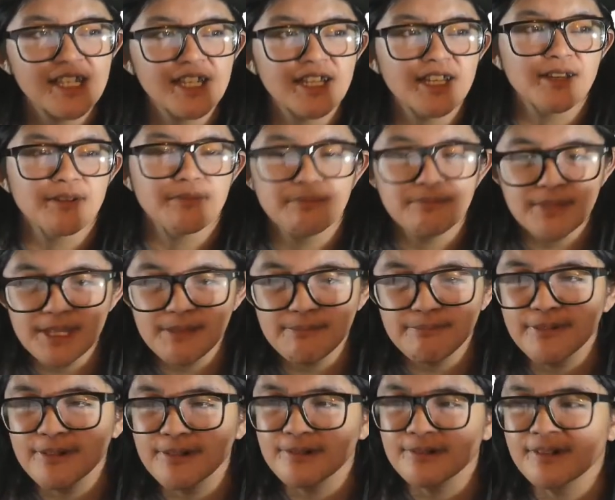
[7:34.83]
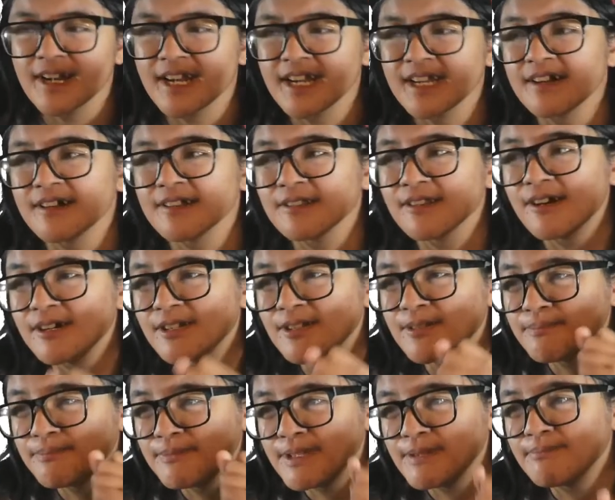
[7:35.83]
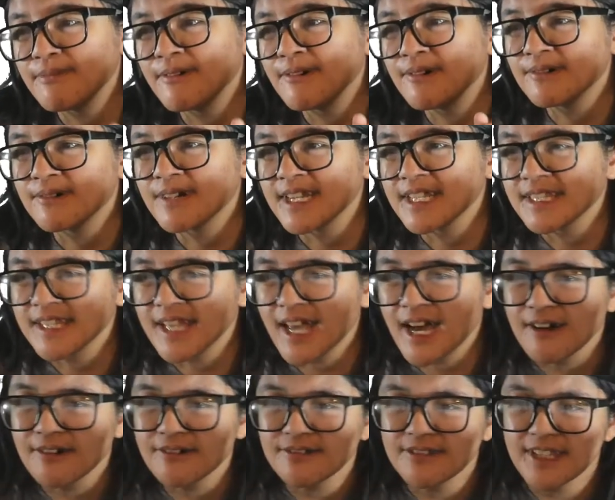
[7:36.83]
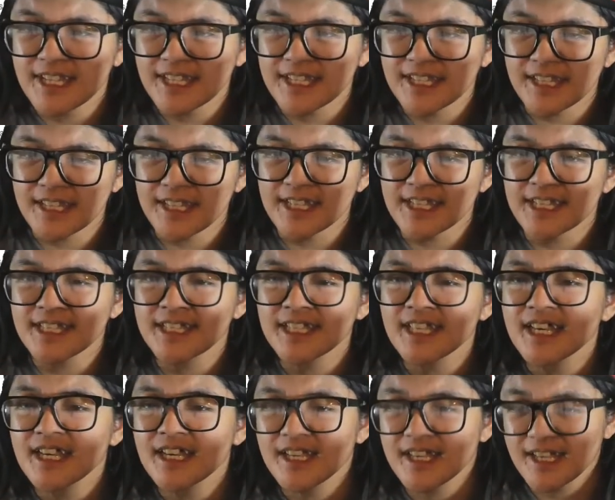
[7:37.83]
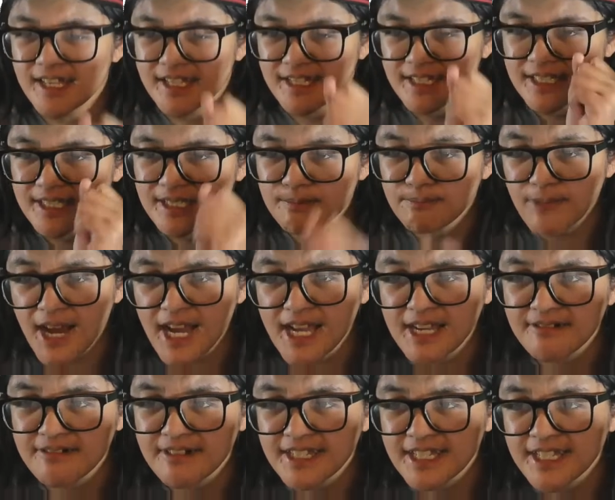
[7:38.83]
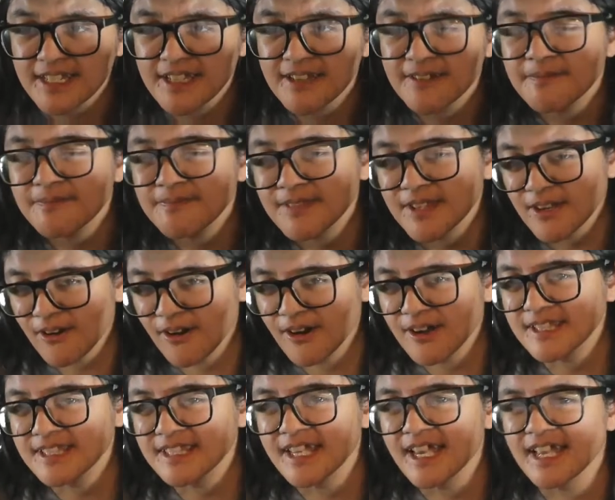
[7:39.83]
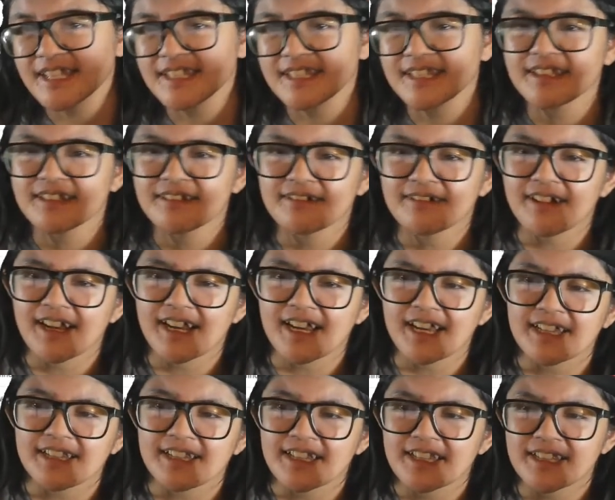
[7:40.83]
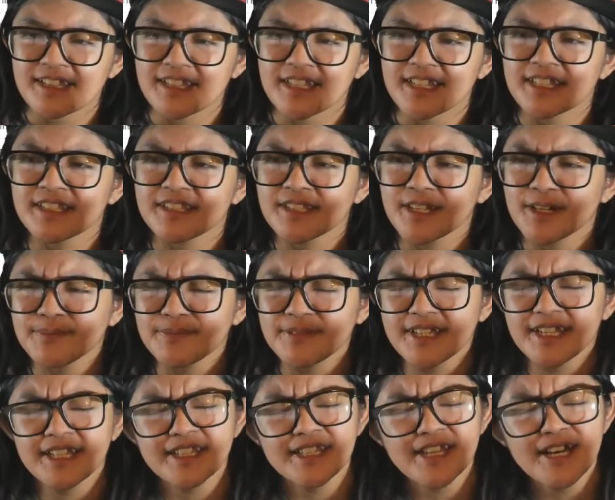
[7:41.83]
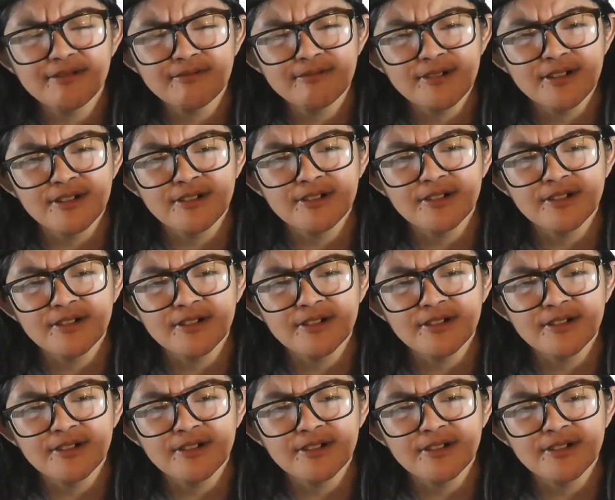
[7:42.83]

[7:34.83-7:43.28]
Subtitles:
people, right? A lot of people right now, they need inspiring content, right? They need something that will